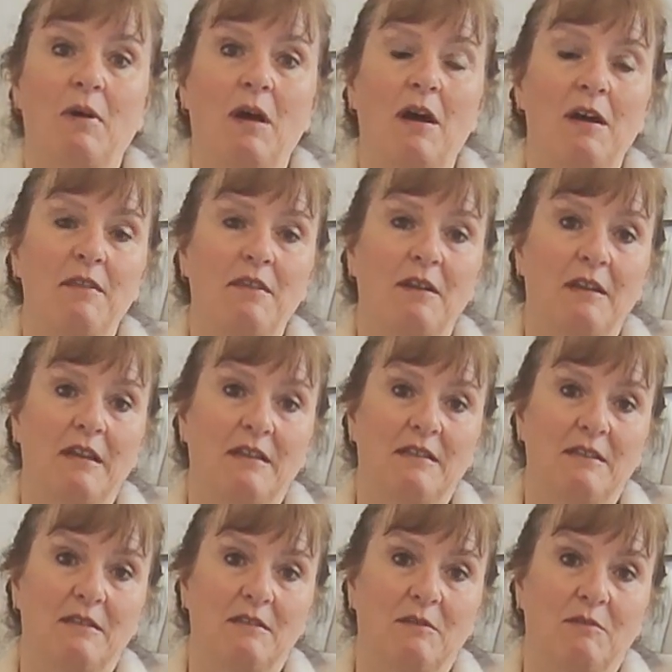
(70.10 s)
Either
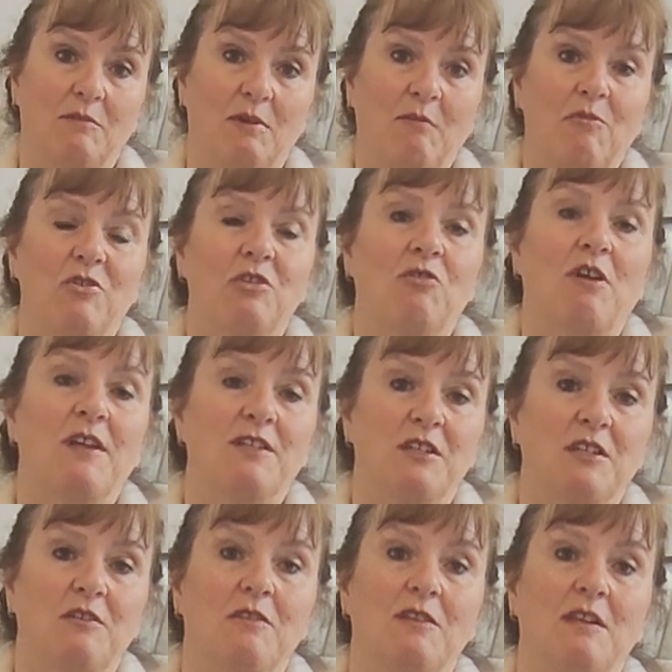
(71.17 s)
we would try
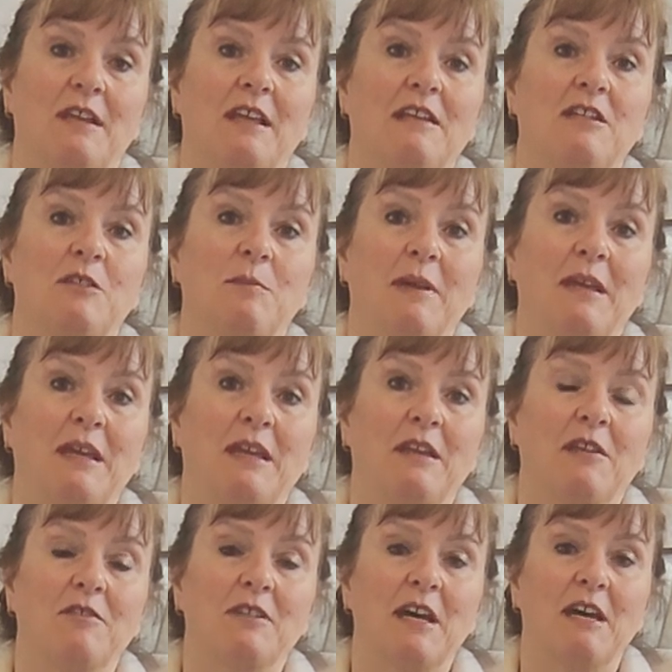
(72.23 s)
to use an English-speaking
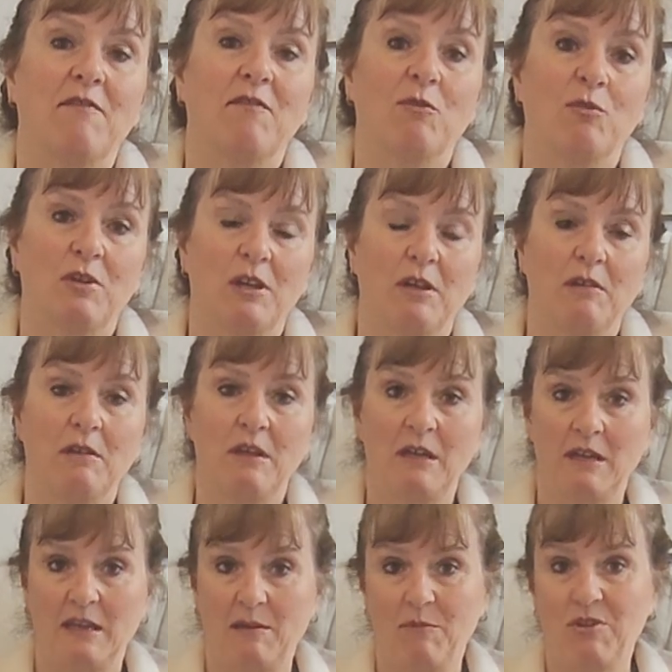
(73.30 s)
notaire for you,
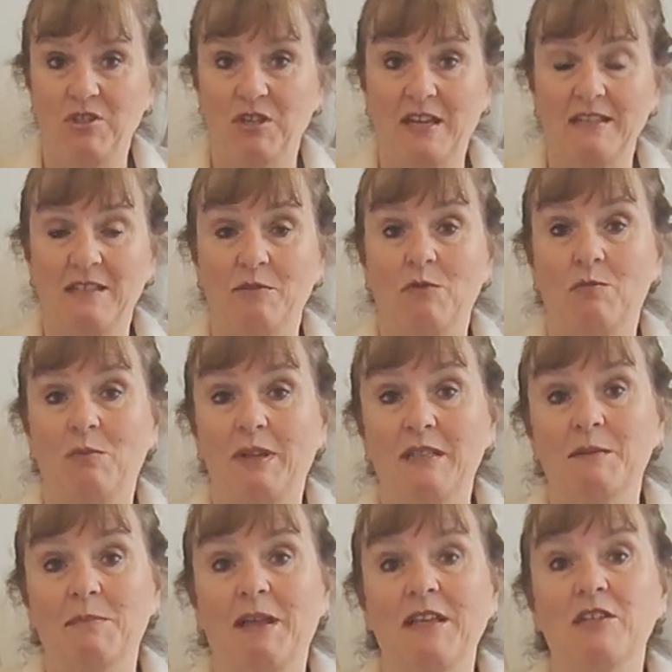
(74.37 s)
in which case it would be
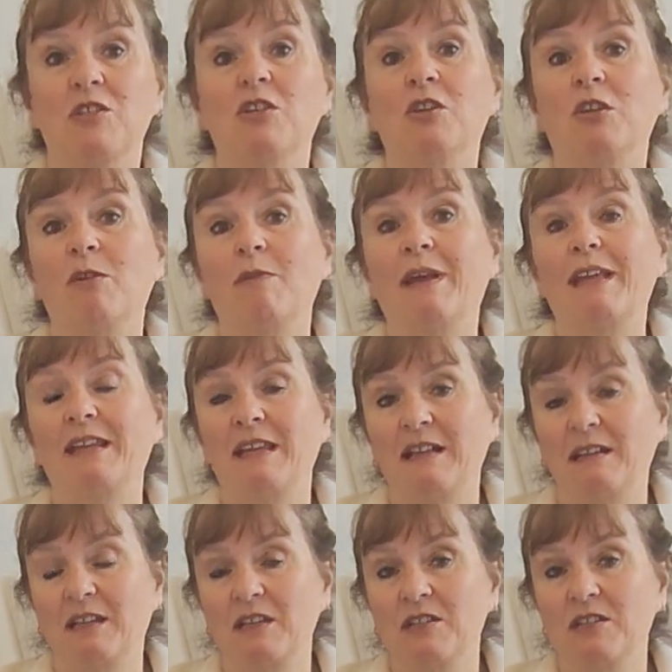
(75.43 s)
explained to you in
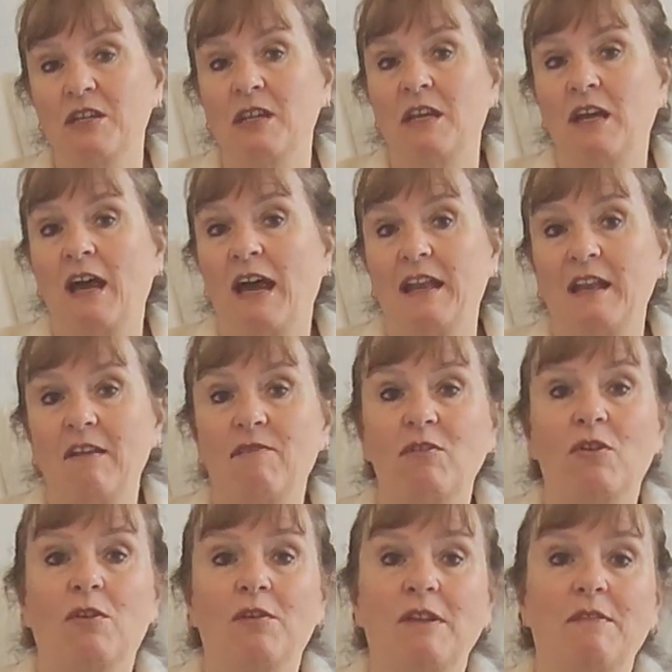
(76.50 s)
English. And if
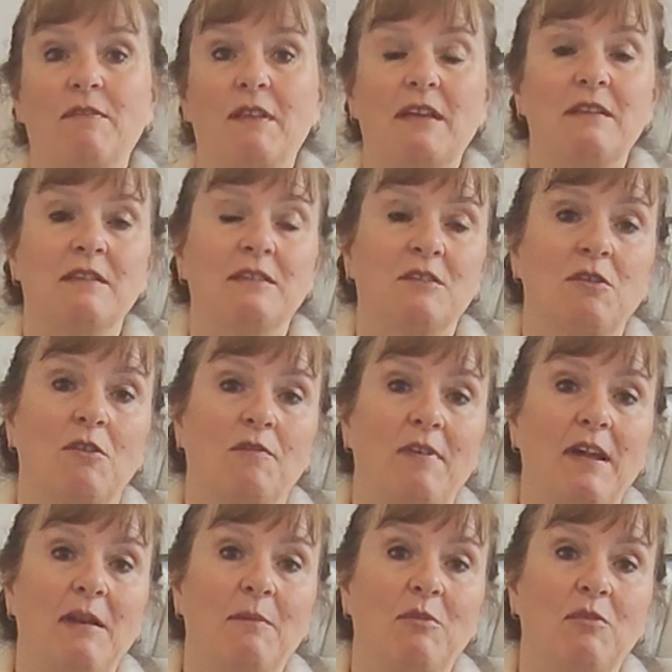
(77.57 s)
not, if that's not
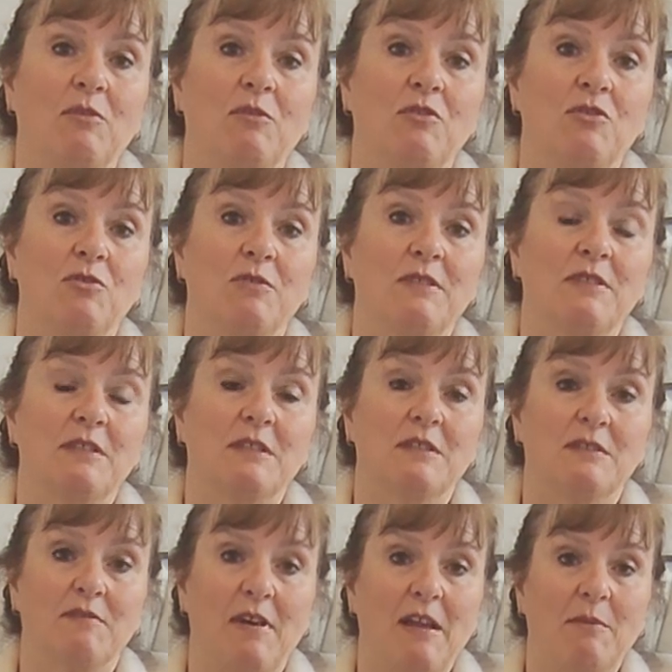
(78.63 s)
available, or a choice
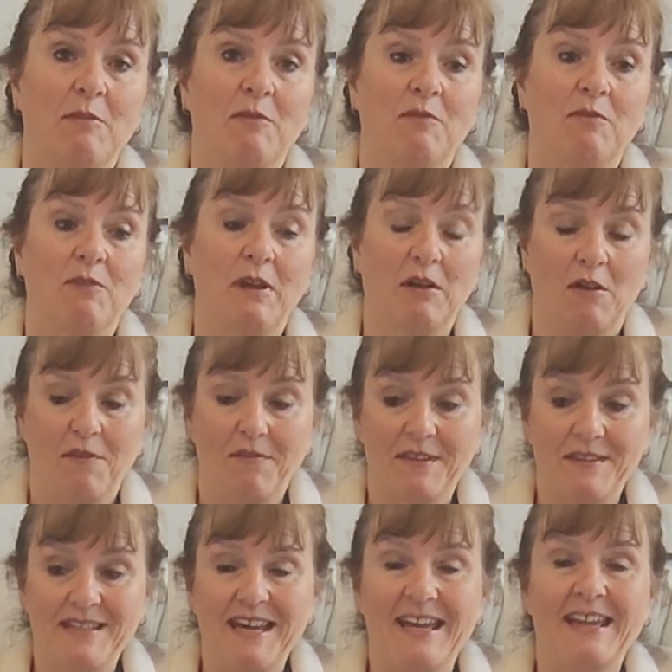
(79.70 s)
that's available on the
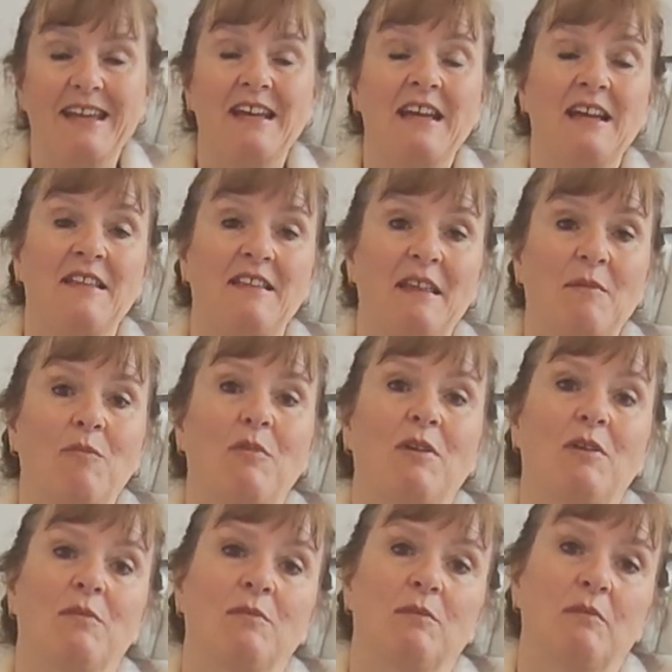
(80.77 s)
day, then
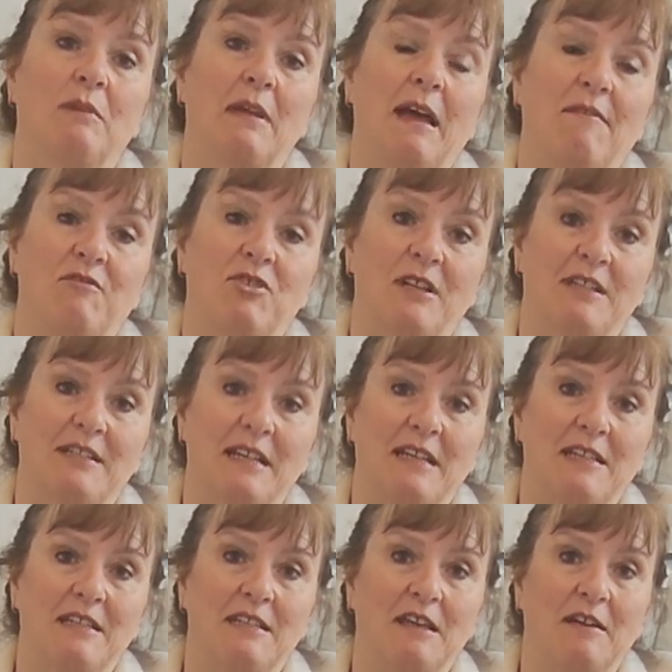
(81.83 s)
we'll have a
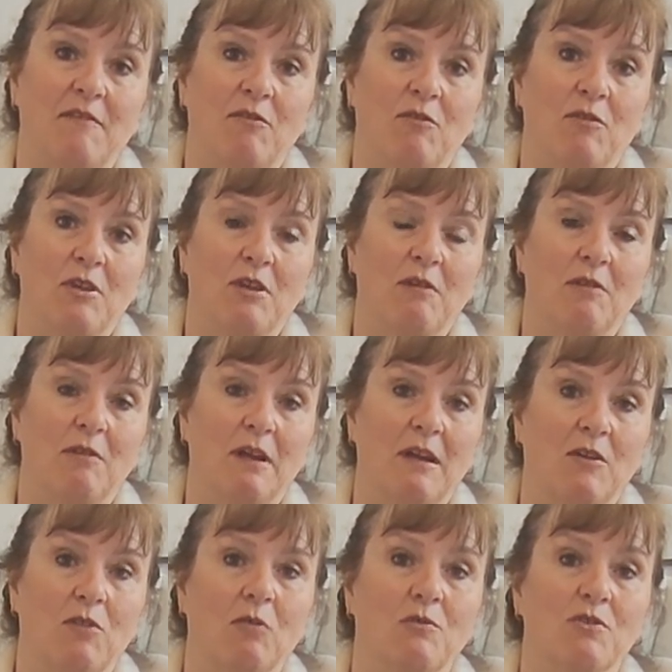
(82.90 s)
translator there for you, a
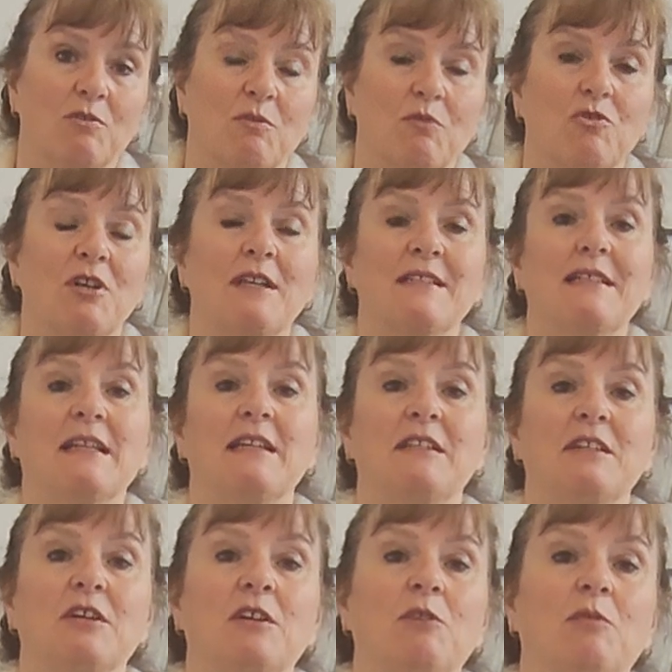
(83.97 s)
court sworn
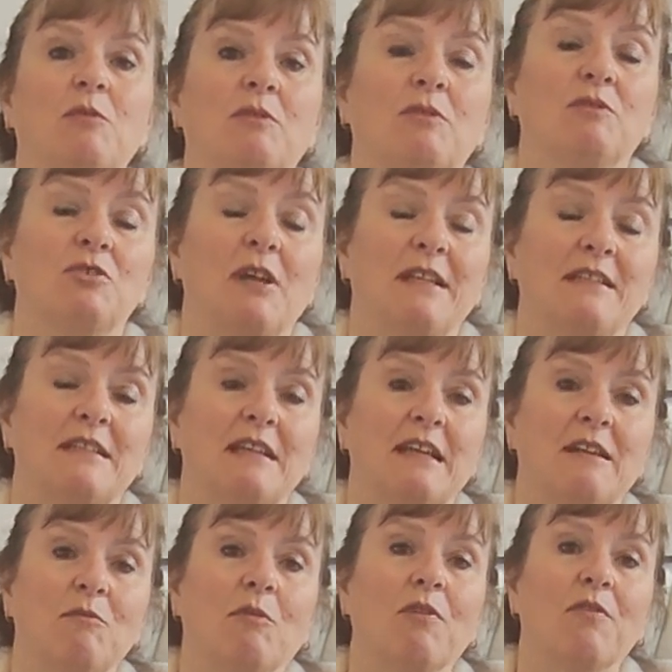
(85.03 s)
translator who will
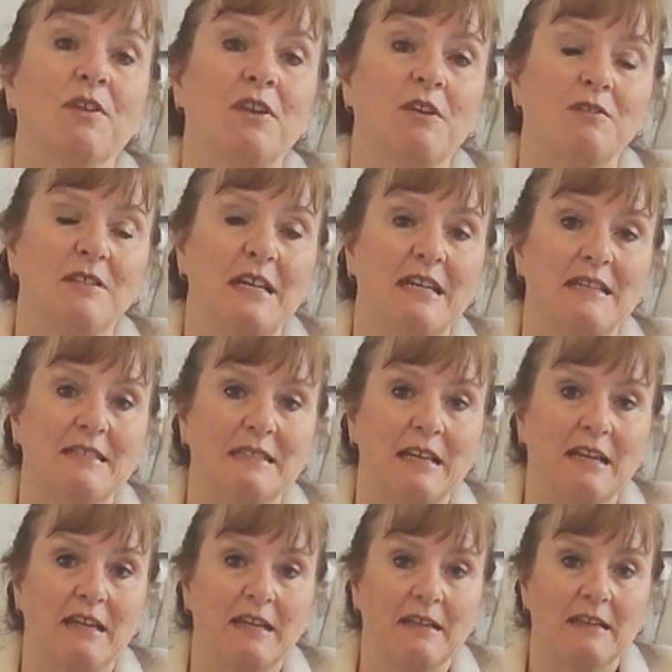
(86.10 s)
translate what the notaire is
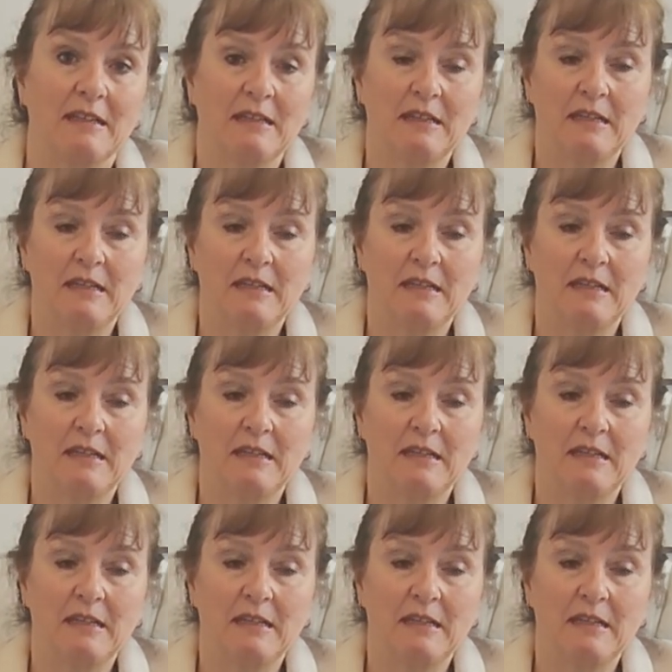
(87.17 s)
saying.